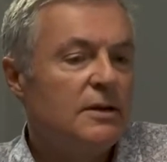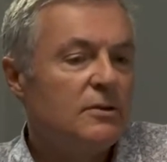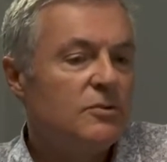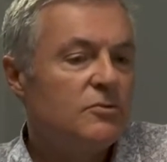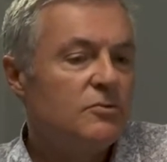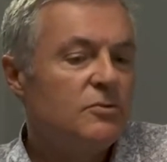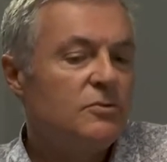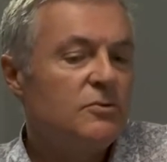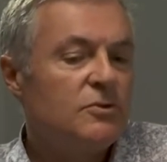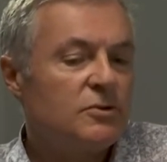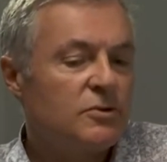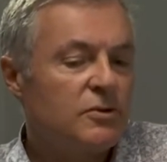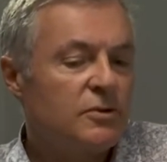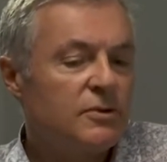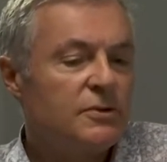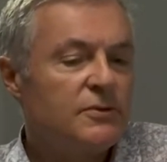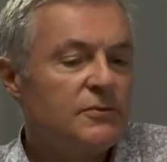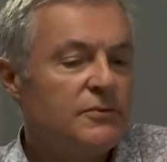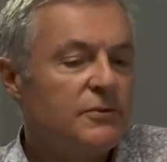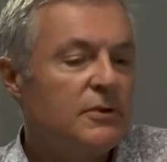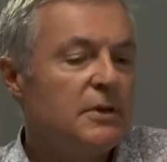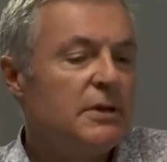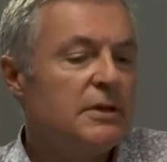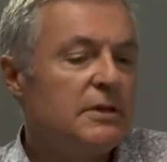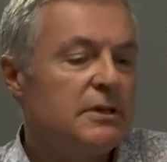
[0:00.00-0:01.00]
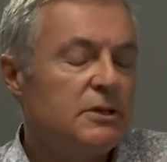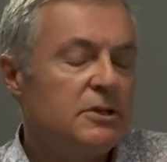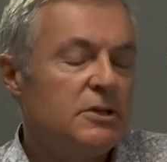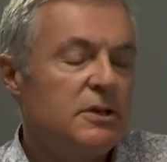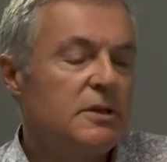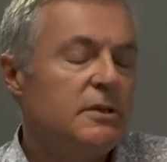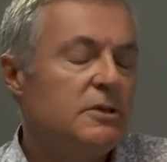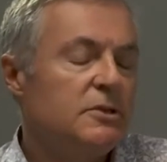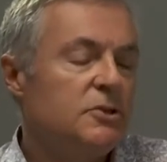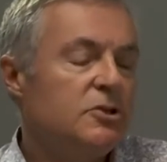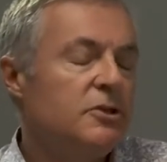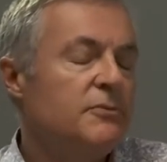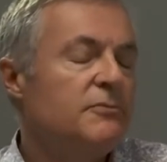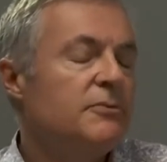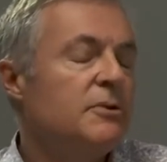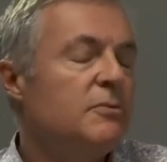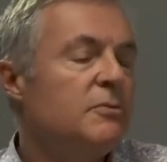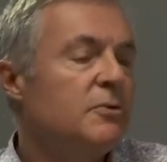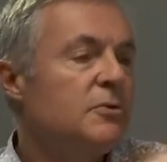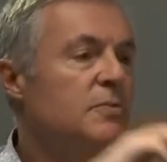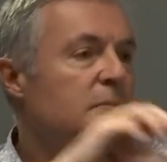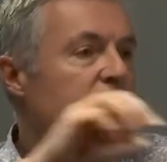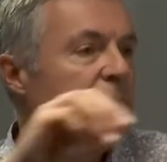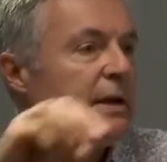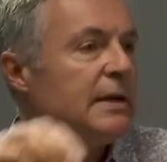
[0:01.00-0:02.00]
to transfer energy from
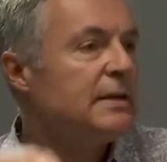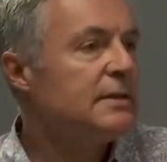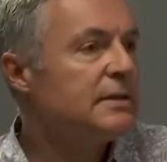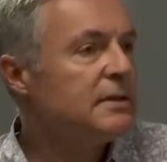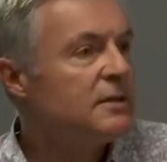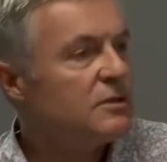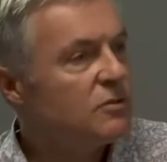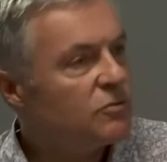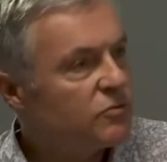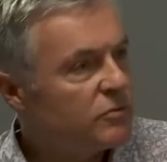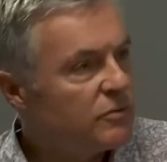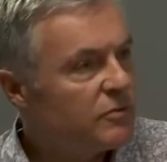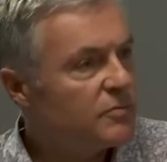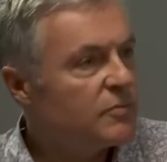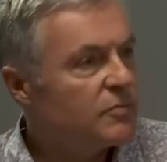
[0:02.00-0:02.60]
the past into the